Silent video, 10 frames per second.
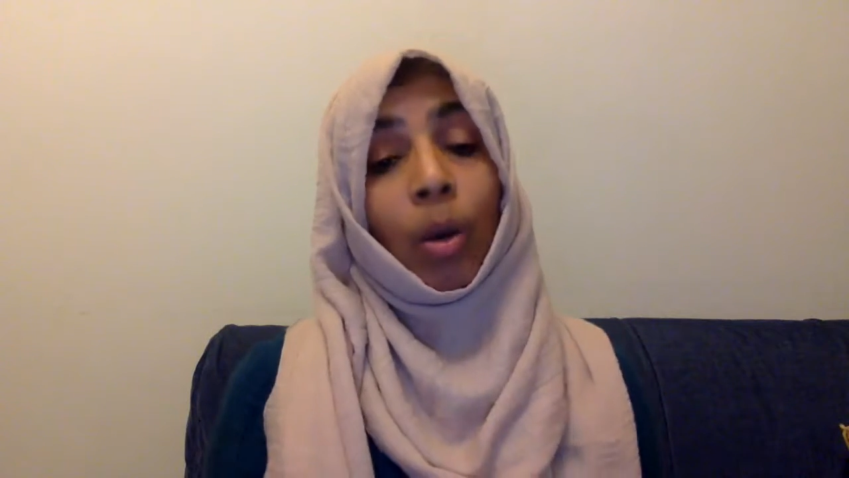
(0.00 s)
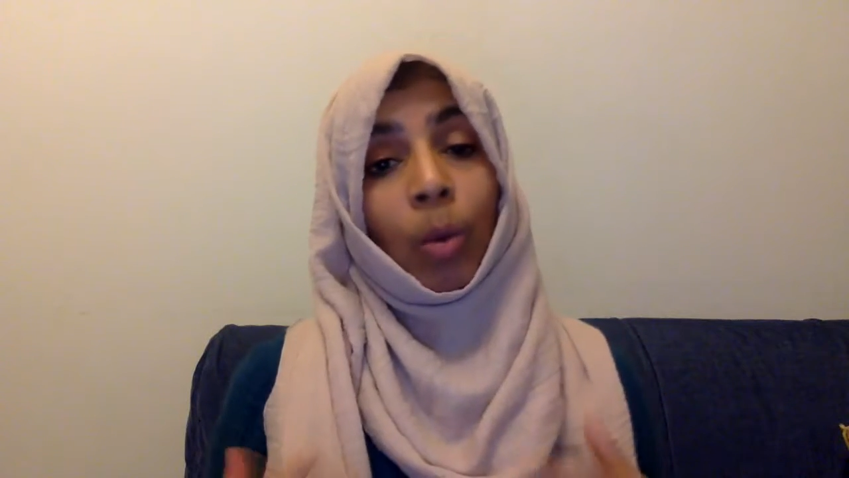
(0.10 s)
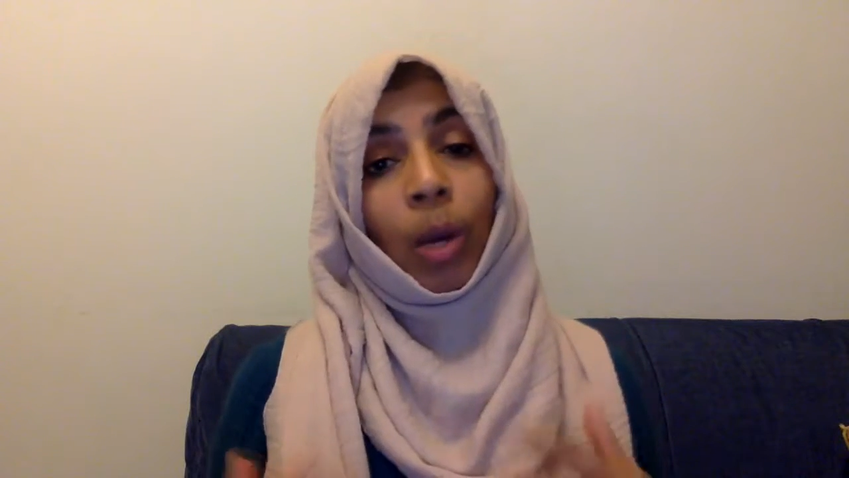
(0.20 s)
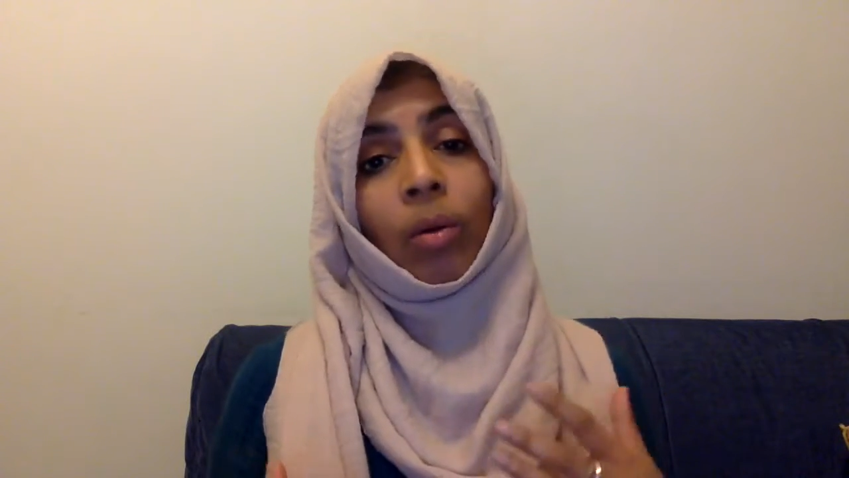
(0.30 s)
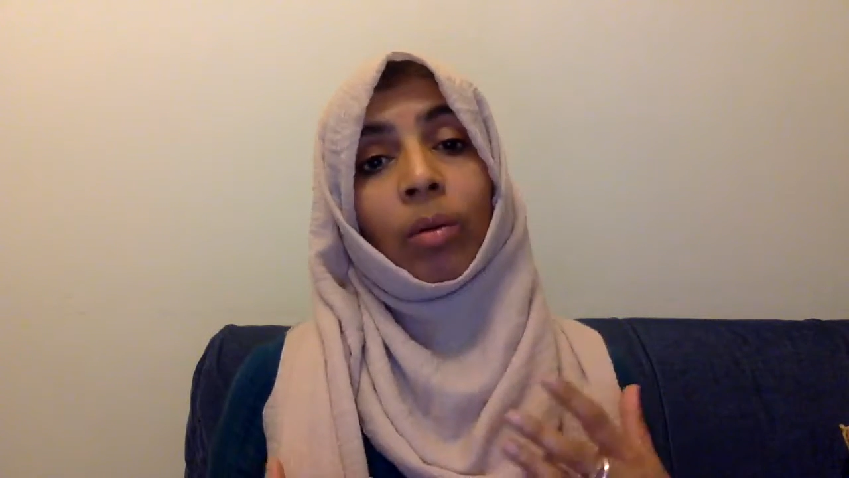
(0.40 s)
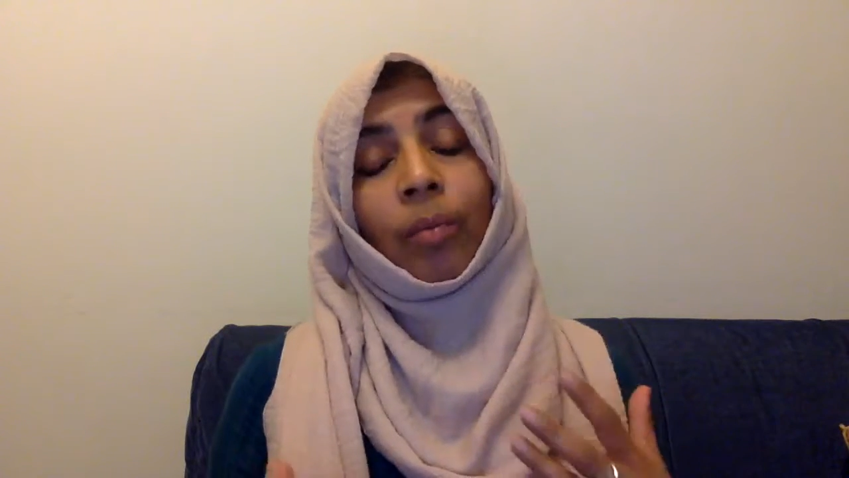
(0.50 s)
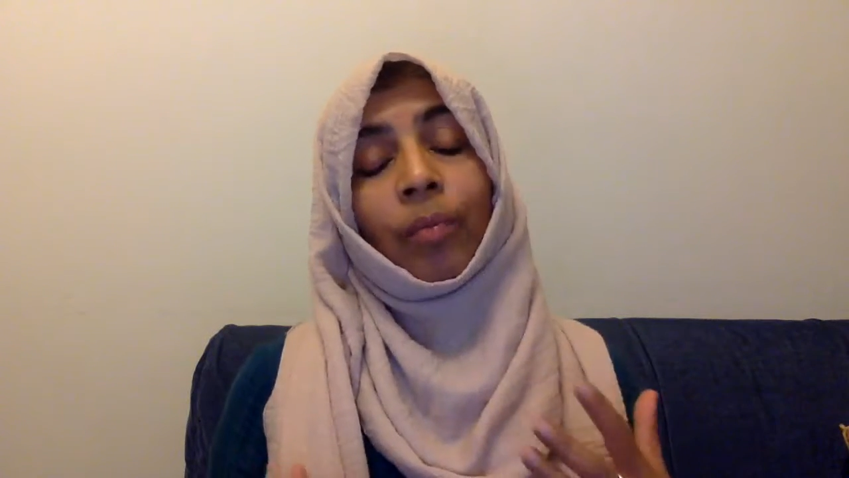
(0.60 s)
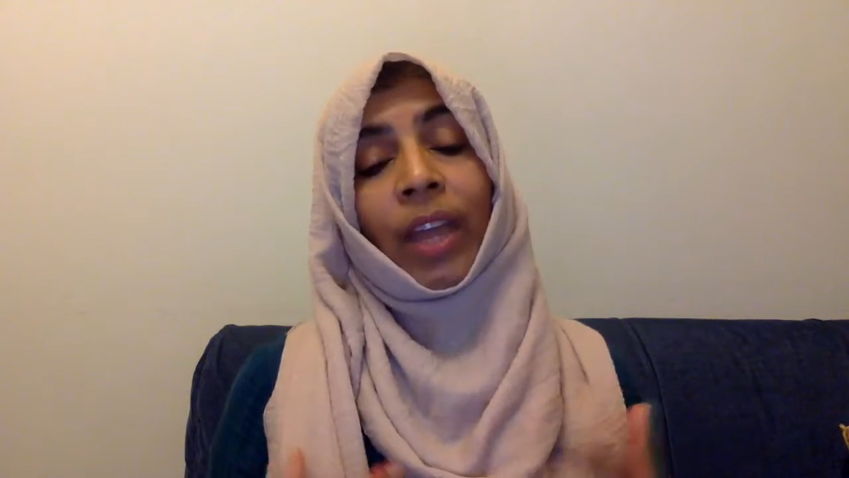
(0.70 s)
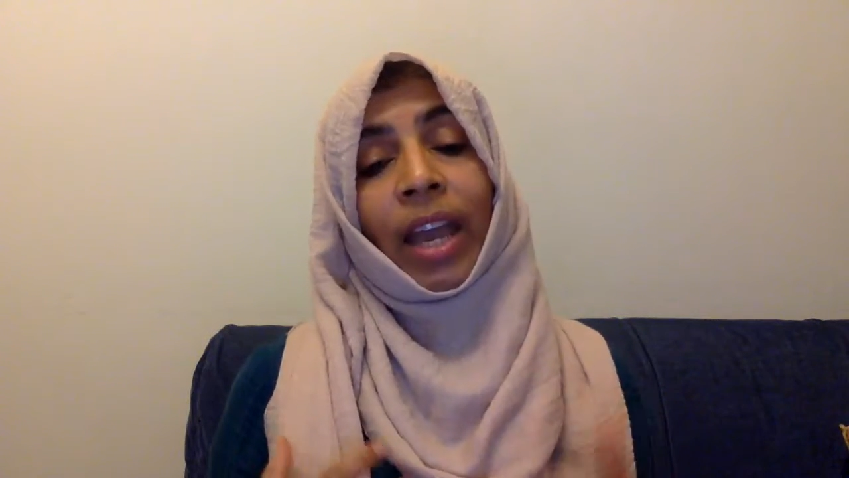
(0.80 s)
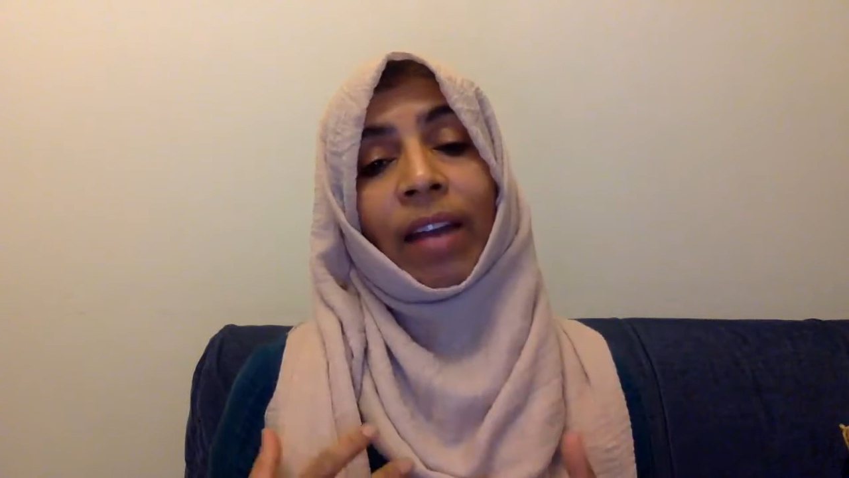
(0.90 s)
Well,
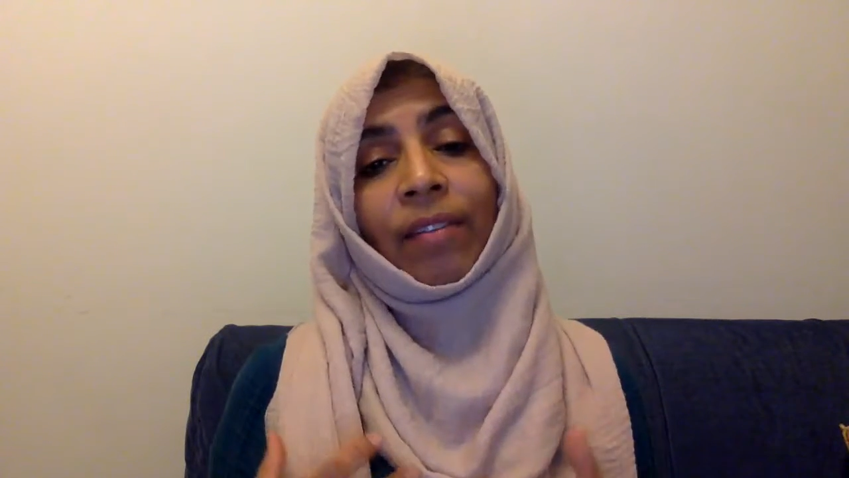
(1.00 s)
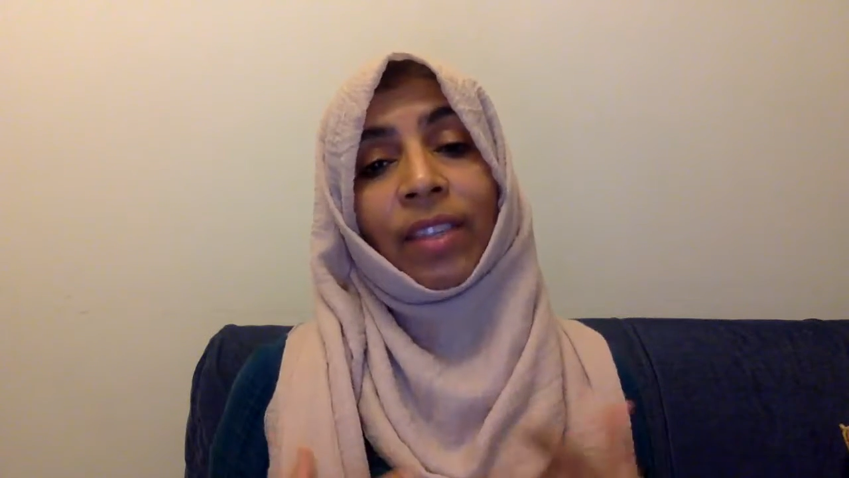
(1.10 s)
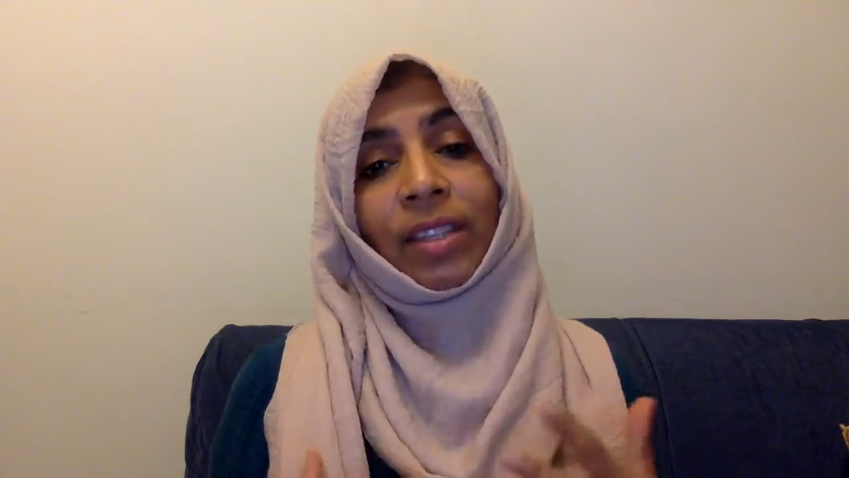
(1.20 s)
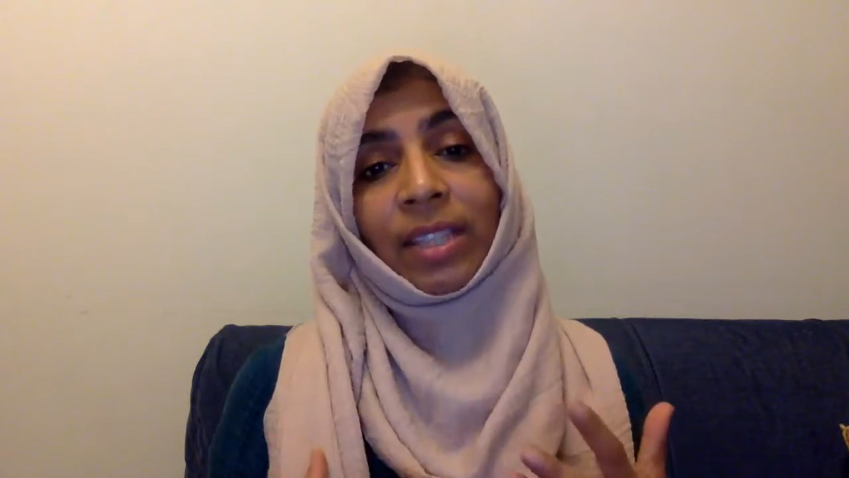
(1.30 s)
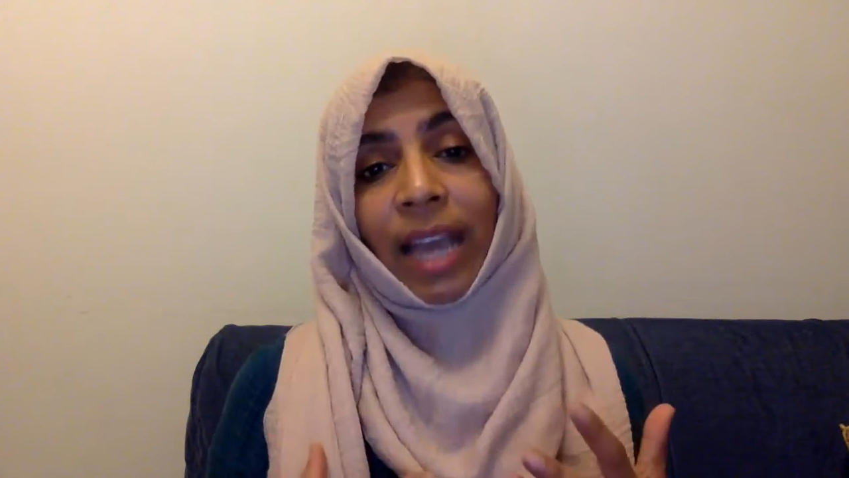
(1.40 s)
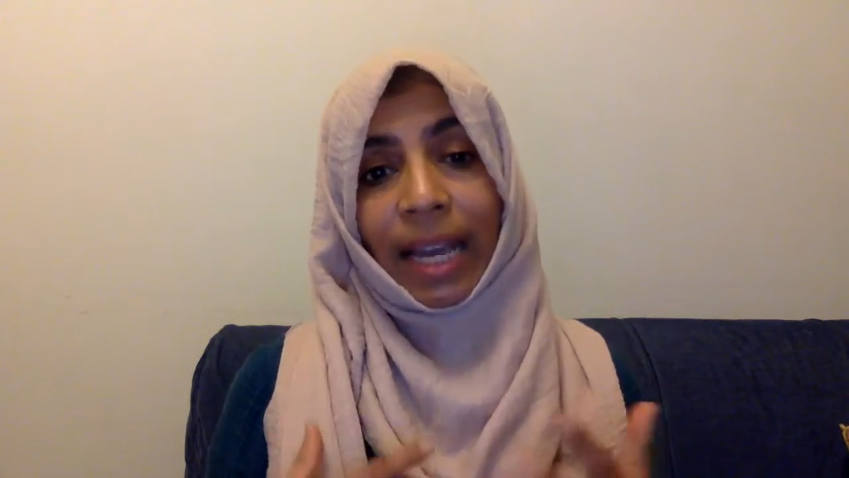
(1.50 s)
they have this